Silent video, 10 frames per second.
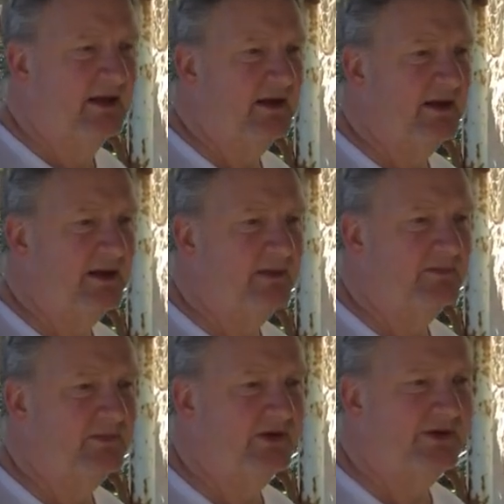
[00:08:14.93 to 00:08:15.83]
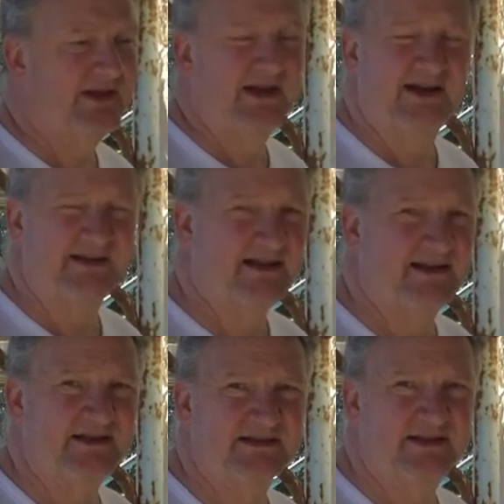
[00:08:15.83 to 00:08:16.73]
Um, a lot of the young
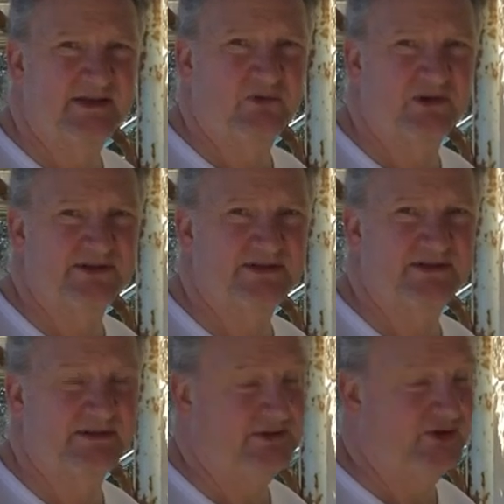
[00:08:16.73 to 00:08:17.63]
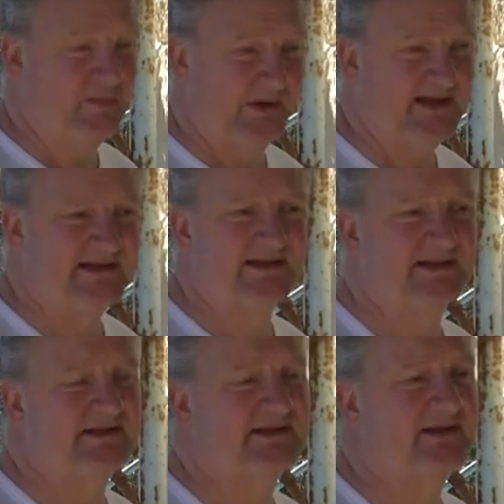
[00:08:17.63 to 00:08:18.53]
Italians, they want new
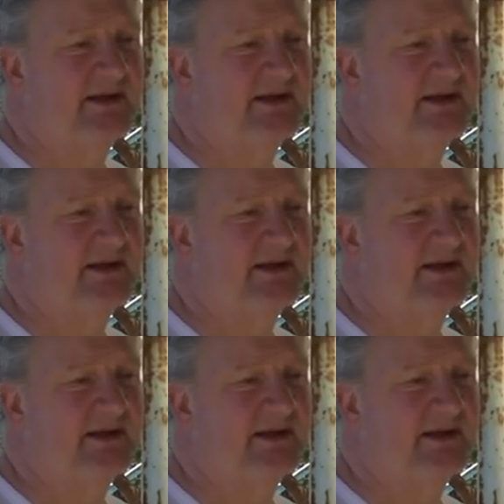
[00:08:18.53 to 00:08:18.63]
places.